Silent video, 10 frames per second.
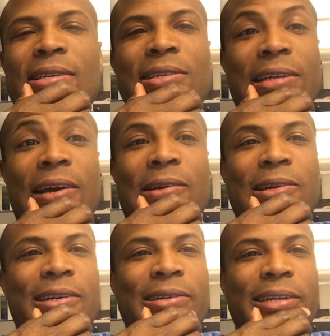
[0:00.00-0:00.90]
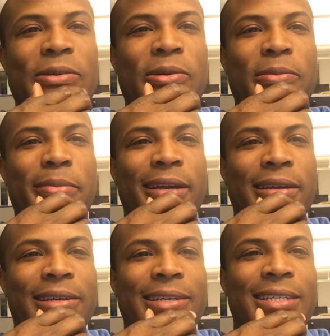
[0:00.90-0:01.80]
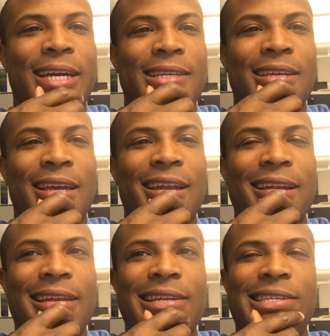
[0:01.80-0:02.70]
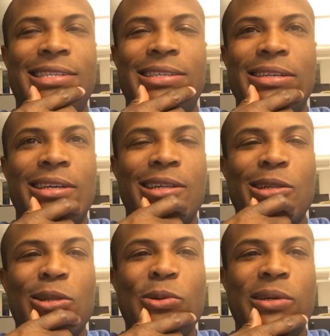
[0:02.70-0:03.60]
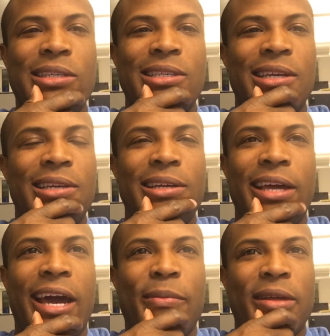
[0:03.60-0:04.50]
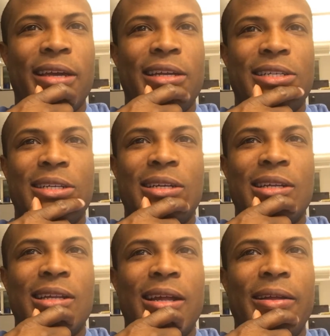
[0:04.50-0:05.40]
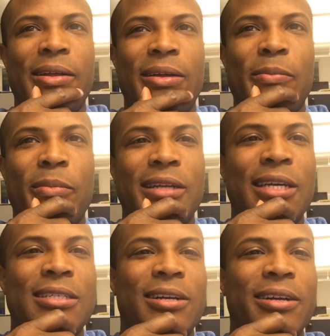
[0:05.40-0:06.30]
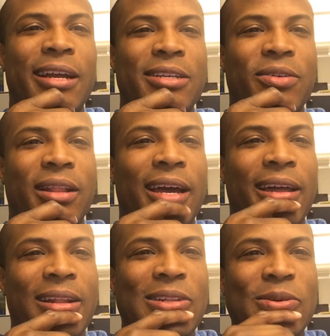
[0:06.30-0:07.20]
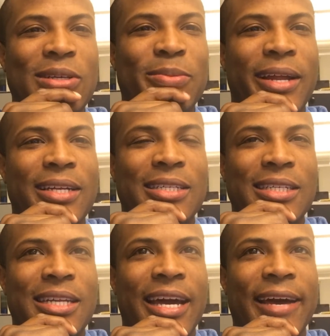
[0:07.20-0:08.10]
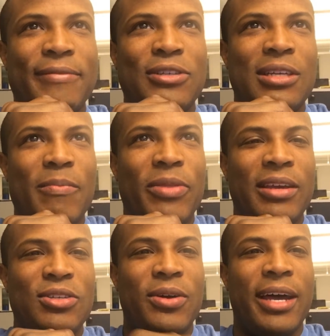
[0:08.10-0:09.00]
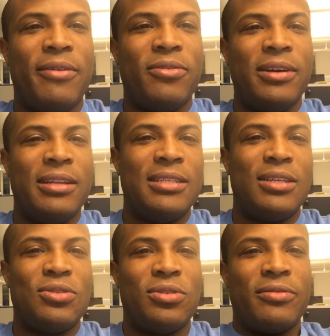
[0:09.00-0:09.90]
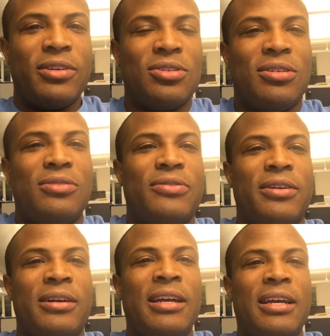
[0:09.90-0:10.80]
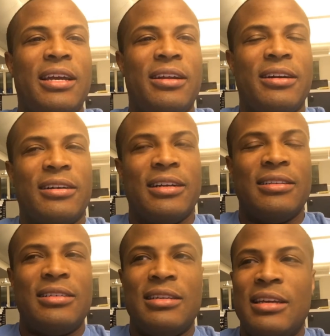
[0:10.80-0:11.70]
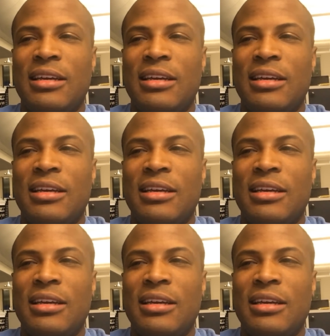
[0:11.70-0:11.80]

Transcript: So now in order to really make a good test, I kind of need a Lewis application. My tests aren't going to actually rely on Lewis, but I just need to have something so I have realistic sort of results for an utterance.